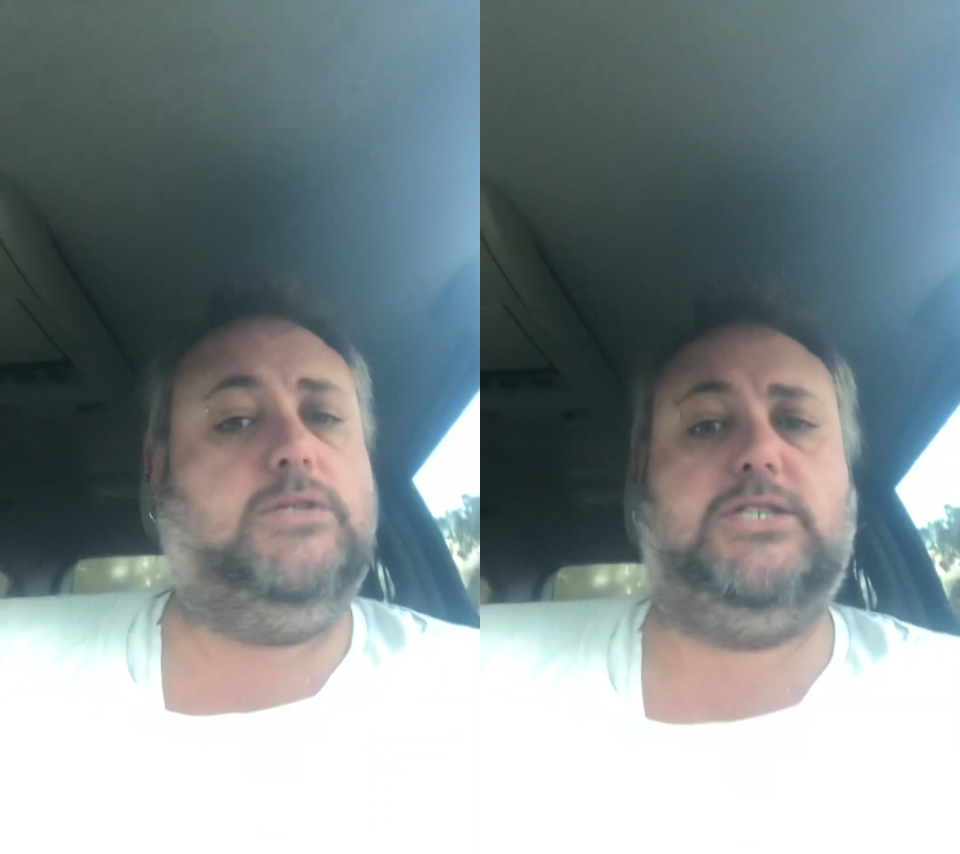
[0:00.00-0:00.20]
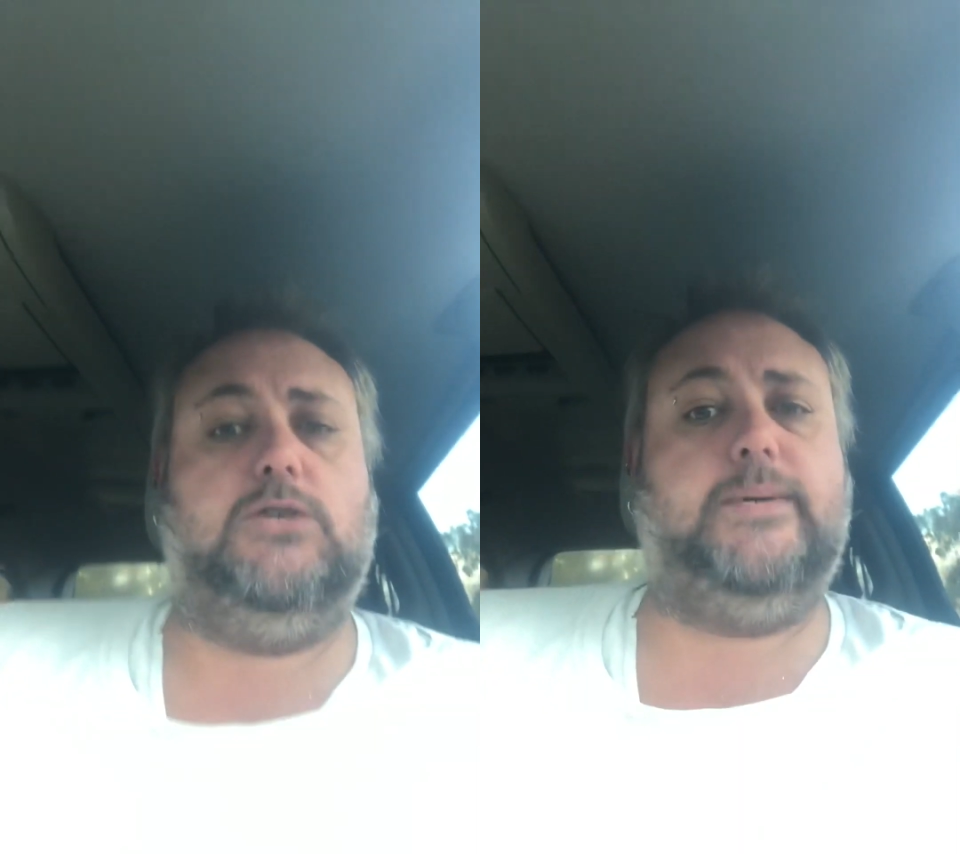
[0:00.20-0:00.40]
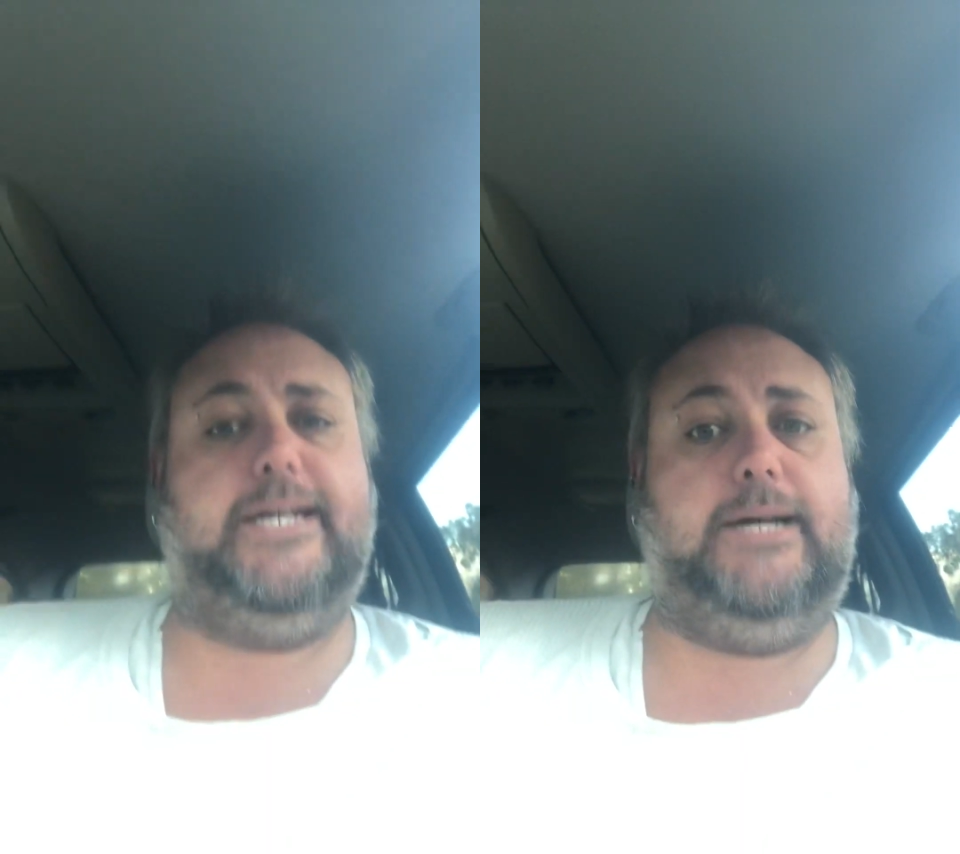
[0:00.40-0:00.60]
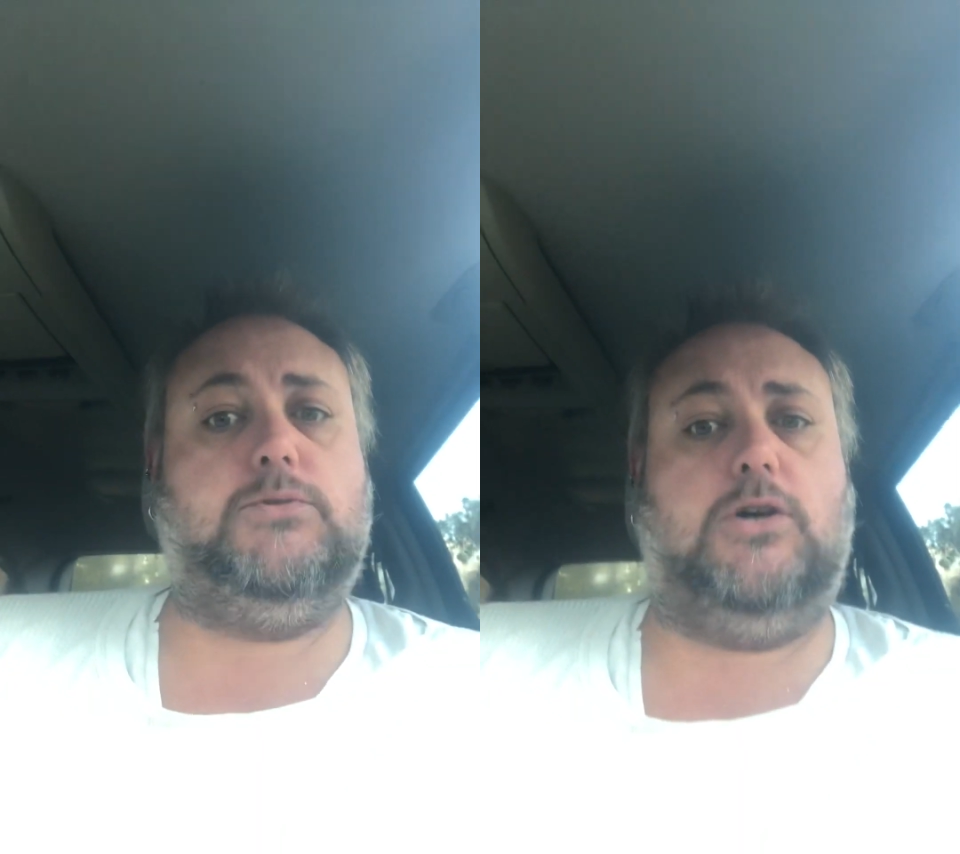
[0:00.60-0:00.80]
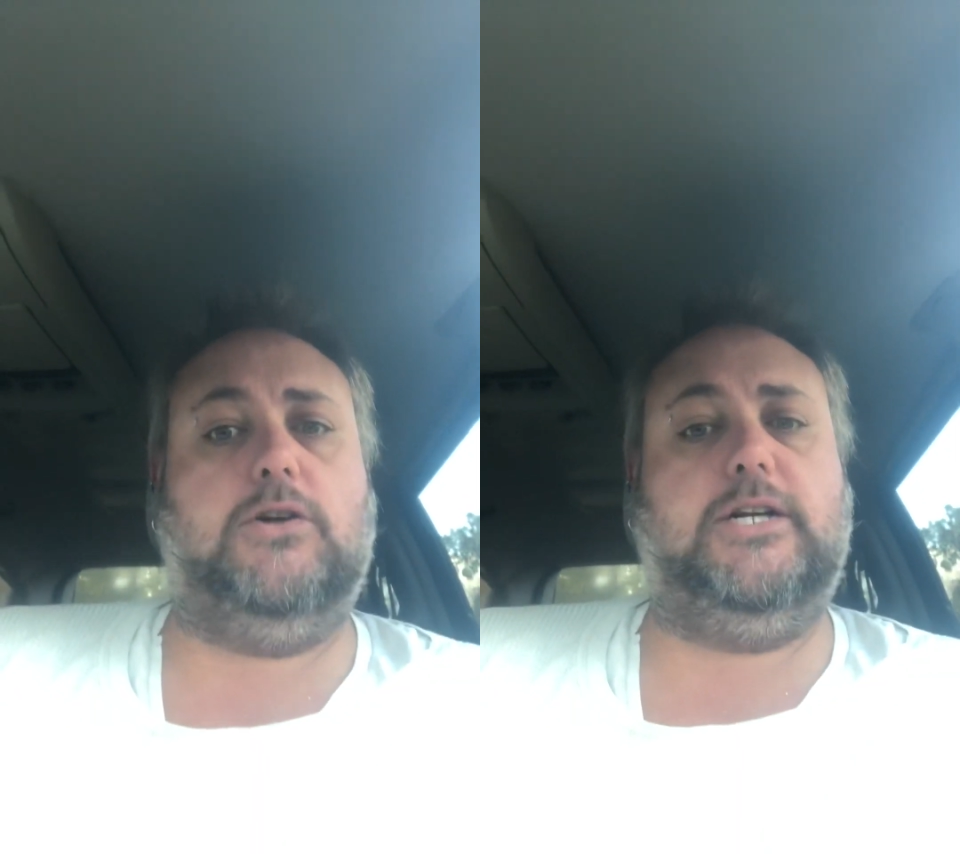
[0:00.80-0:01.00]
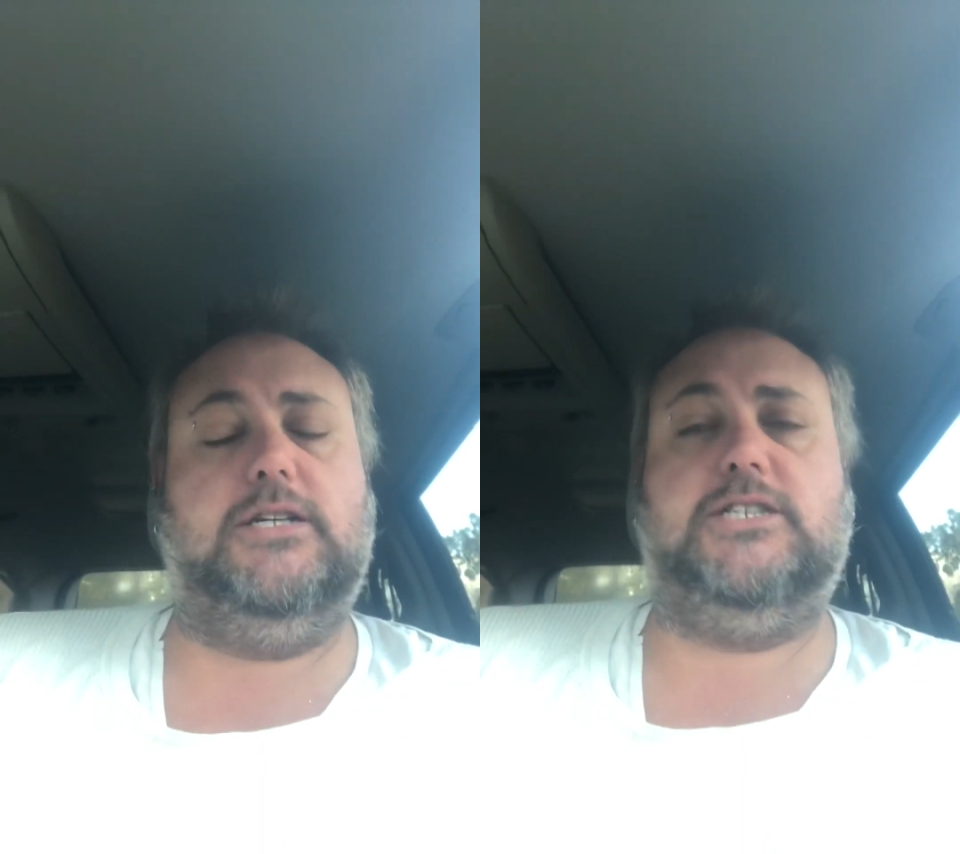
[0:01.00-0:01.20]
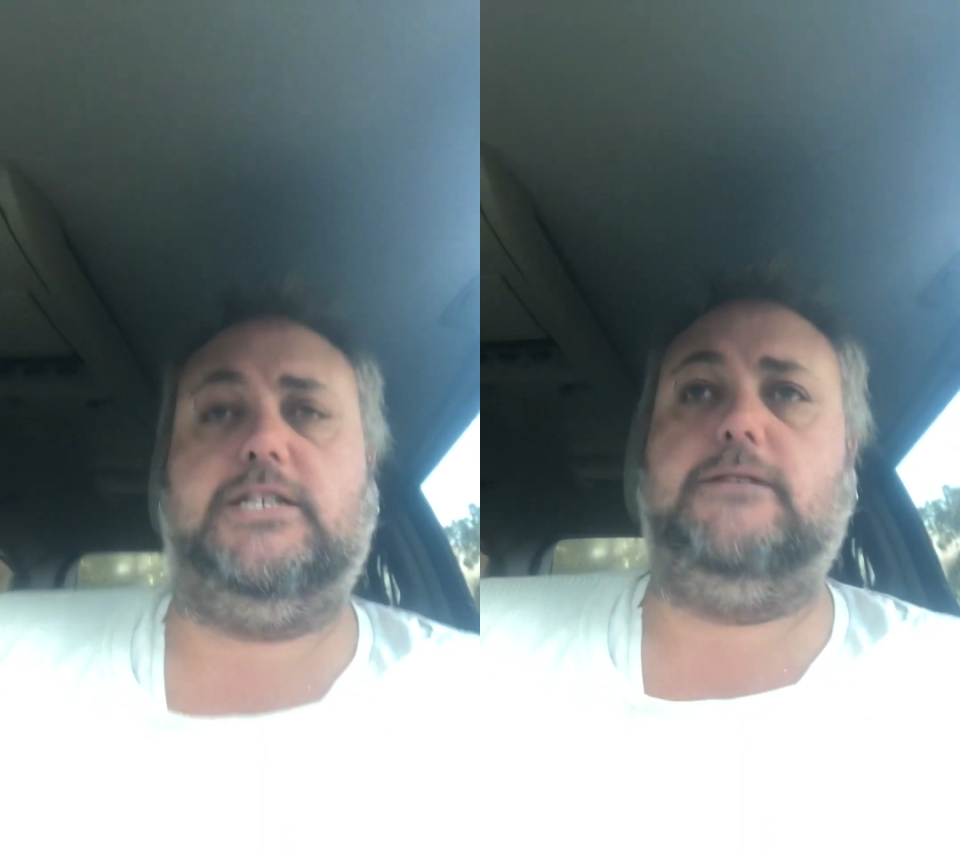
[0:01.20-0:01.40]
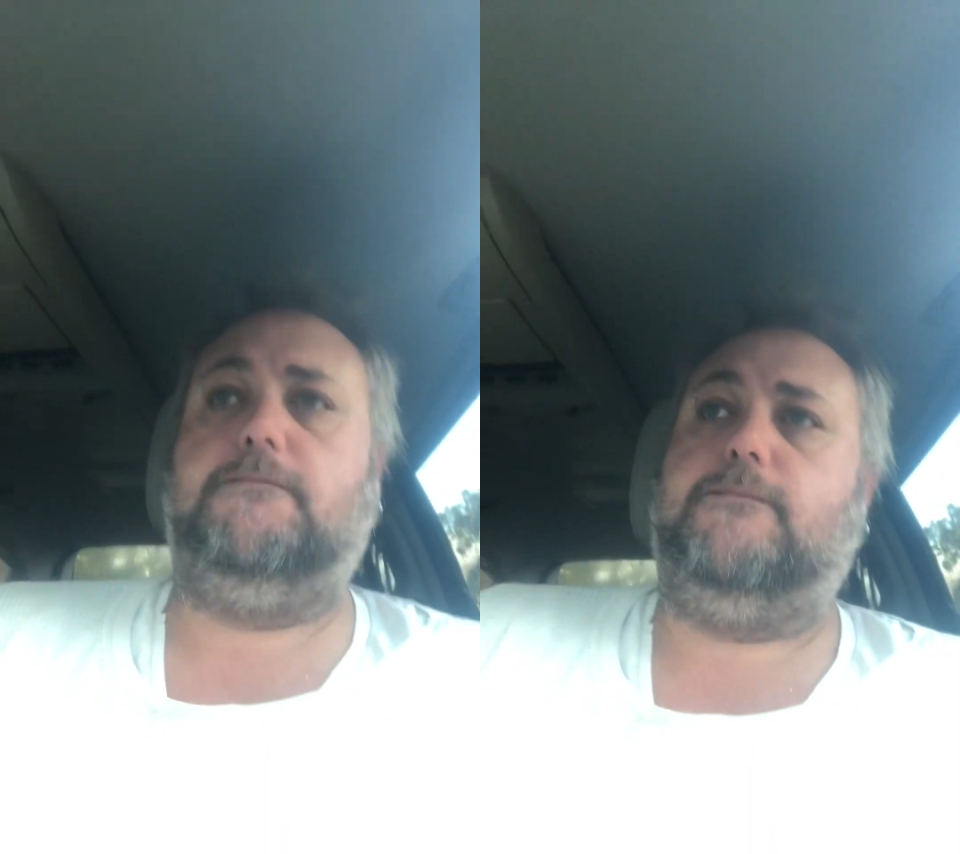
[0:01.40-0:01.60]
still be keep talking and shit.